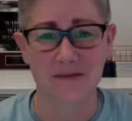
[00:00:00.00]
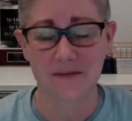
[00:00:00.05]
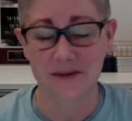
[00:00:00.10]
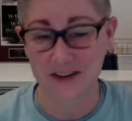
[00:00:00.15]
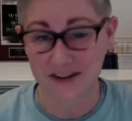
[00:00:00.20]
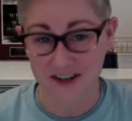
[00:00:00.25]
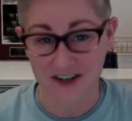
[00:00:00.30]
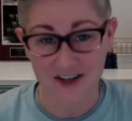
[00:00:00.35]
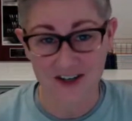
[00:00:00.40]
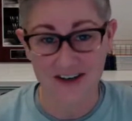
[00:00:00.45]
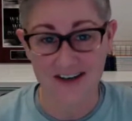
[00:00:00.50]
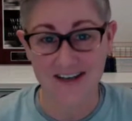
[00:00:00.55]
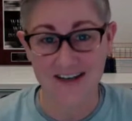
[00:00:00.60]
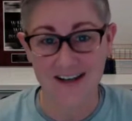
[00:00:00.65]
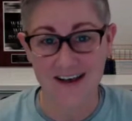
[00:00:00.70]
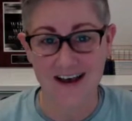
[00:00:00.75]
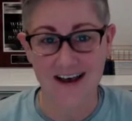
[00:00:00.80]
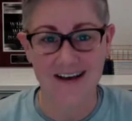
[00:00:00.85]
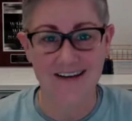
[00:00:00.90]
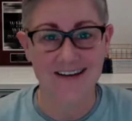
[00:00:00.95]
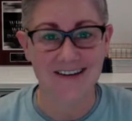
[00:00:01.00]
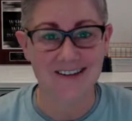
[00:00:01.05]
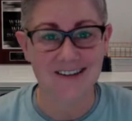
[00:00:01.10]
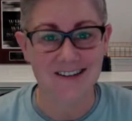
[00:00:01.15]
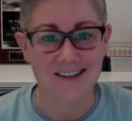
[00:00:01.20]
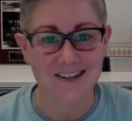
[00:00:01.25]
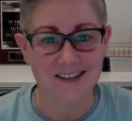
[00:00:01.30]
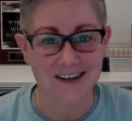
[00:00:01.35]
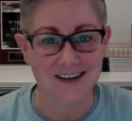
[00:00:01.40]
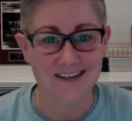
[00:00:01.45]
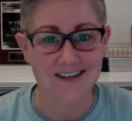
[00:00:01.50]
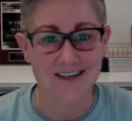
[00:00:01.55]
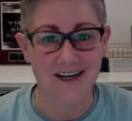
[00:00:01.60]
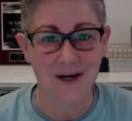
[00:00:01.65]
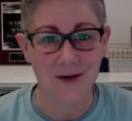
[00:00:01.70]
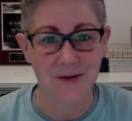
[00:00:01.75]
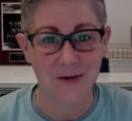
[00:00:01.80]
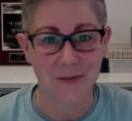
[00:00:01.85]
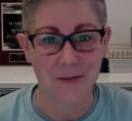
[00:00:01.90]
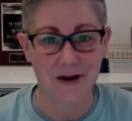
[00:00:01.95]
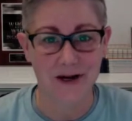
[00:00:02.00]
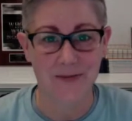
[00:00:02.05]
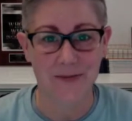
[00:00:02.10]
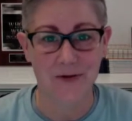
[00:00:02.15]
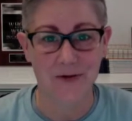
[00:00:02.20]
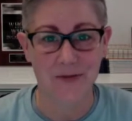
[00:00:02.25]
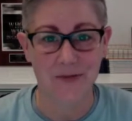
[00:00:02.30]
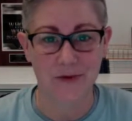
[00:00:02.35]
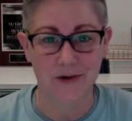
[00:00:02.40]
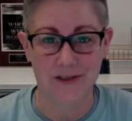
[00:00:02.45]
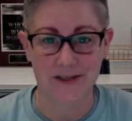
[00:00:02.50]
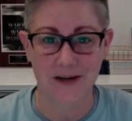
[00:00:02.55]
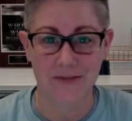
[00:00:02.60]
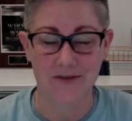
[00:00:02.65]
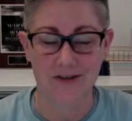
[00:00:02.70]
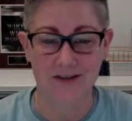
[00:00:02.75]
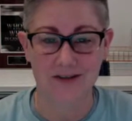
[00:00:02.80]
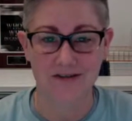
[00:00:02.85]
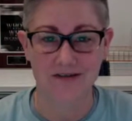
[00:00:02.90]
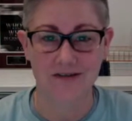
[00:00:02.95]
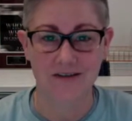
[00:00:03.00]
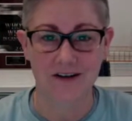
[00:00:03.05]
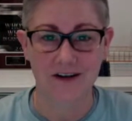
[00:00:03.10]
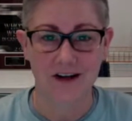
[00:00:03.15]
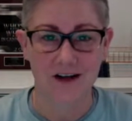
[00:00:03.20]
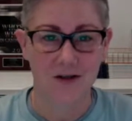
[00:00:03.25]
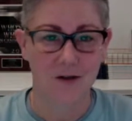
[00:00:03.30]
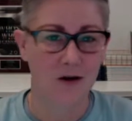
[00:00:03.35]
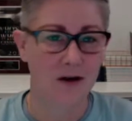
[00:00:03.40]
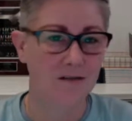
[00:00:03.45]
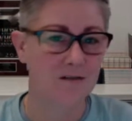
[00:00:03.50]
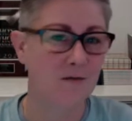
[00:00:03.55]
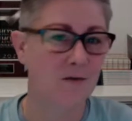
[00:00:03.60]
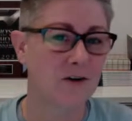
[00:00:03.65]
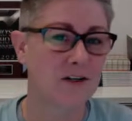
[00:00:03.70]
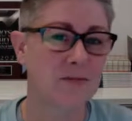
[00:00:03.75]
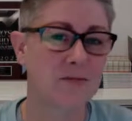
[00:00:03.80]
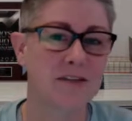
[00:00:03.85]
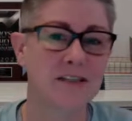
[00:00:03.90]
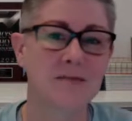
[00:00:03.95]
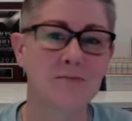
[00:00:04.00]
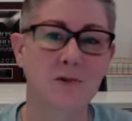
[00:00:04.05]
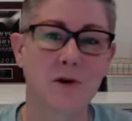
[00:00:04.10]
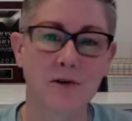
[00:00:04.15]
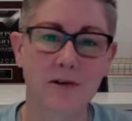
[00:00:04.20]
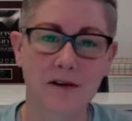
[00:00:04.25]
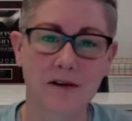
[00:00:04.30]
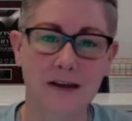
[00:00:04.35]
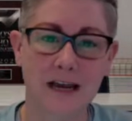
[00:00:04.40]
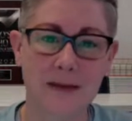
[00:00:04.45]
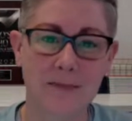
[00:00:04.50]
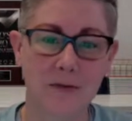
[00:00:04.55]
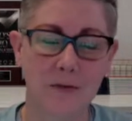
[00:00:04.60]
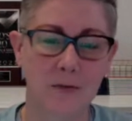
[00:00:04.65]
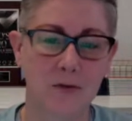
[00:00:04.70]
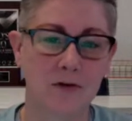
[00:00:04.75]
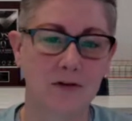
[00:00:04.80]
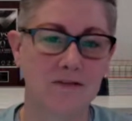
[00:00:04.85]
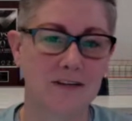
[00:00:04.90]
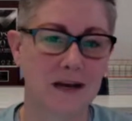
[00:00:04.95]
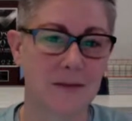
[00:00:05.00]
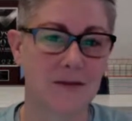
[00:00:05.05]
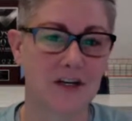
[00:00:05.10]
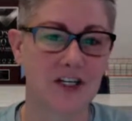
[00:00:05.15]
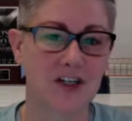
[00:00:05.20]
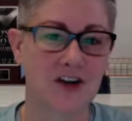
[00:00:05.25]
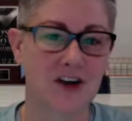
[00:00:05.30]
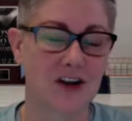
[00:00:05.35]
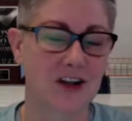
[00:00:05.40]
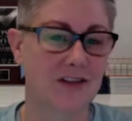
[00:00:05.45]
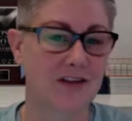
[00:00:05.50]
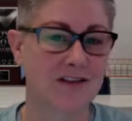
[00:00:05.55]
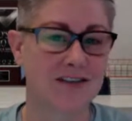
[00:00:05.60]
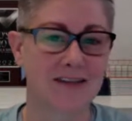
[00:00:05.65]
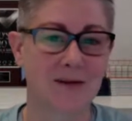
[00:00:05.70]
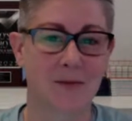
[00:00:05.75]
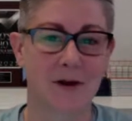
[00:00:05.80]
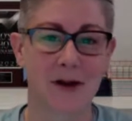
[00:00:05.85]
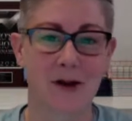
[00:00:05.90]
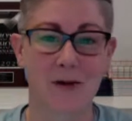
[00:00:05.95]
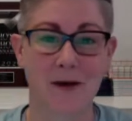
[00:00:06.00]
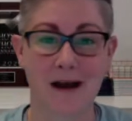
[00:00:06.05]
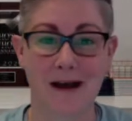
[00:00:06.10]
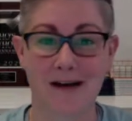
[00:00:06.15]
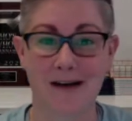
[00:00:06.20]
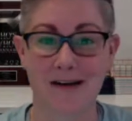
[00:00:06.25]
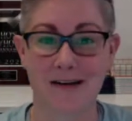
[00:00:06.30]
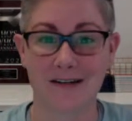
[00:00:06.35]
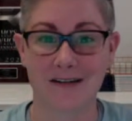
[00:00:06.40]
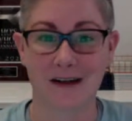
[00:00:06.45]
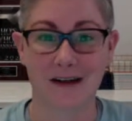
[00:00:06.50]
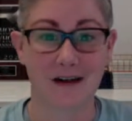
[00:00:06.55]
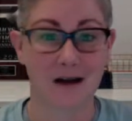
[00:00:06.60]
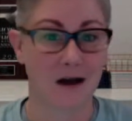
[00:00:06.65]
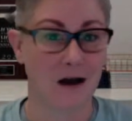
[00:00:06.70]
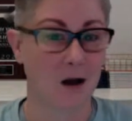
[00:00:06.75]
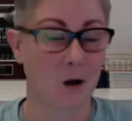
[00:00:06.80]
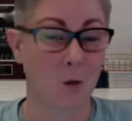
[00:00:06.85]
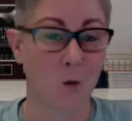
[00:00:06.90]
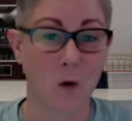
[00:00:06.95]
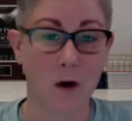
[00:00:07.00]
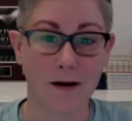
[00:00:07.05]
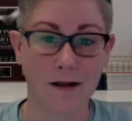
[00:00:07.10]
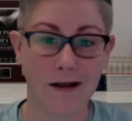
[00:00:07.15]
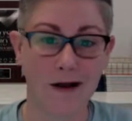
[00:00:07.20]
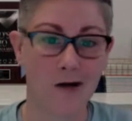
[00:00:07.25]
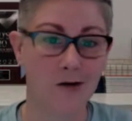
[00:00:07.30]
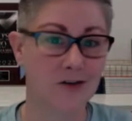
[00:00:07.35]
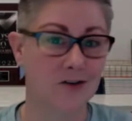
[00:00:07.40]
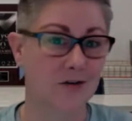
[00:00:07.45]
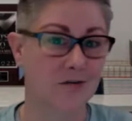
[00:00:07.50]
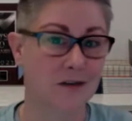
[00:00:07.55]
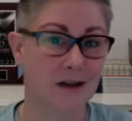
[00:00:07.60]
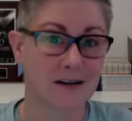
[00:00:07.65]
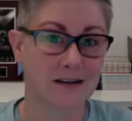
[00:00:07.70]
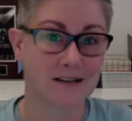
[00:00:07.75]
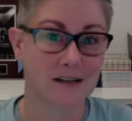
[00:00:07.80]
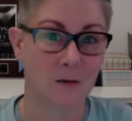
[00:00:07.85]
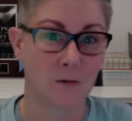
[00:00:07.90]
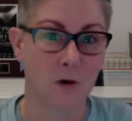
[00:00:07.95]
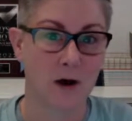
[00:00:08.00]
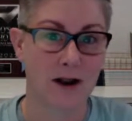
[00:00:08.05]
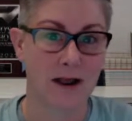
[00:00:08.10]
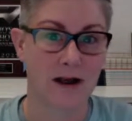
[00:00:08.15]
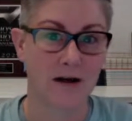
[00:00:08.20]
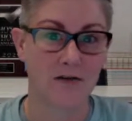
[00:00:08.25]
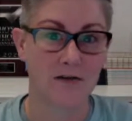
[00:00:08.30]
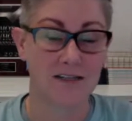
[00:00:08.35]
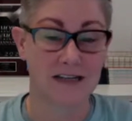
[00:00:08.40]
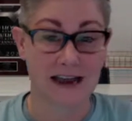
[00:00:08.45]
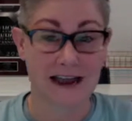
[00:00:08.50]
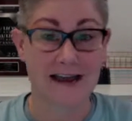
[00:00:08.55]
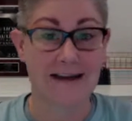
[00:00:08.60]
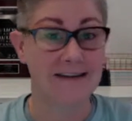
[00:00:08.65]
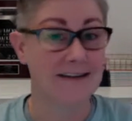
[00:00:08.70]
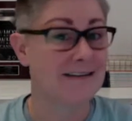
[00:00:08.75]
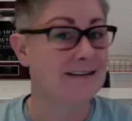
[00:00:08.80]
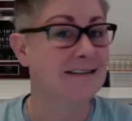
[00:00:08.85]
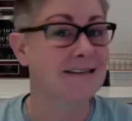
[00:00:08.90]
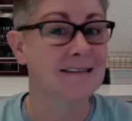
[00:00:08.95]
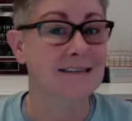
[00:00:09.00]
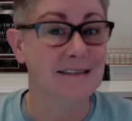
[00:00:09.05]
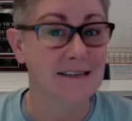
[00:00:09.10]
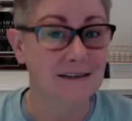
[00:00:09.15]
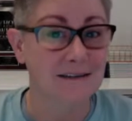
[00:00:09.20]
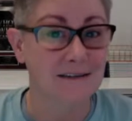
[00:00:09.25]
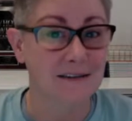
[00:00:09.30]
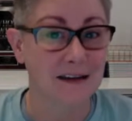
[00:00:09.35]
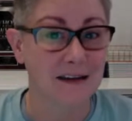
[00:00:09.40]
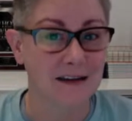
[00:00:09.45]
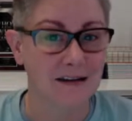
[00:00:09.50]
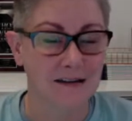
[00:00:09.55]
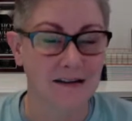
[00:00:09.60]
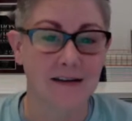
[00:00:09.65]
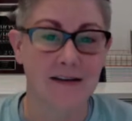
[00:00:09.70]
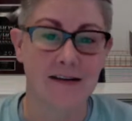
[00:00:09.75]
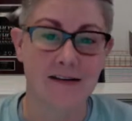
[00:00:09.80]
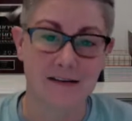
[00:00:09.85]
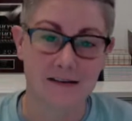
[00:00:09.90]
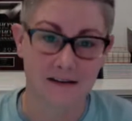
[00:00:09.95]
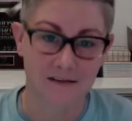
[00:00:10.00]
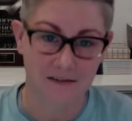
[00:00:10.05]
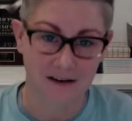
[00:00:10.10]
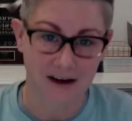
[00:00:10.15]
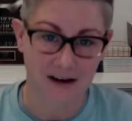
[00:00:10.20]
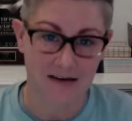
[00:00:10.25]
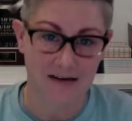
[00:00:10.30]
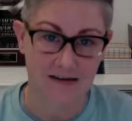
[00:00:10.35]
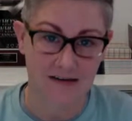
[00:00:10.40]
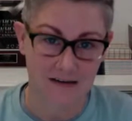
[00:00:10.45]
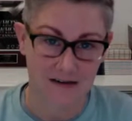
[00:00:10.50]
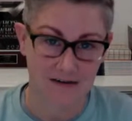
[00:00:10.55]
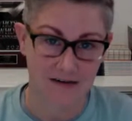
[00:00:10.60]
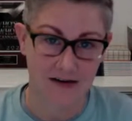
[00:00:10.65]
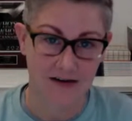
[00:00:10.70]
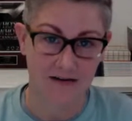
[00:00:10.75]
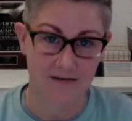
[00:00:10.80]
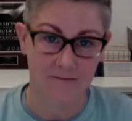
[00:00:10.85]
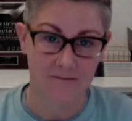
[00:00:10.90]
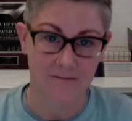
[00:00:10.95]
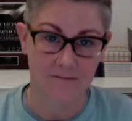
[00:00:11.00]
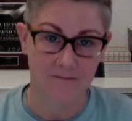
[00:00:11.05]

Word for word: But it's just that. It's just a rebuttable presumption. Law enforcement is more than capable of demonstrating that someone who has a one ounce or less than one ounce and is dealing is in fact dealing.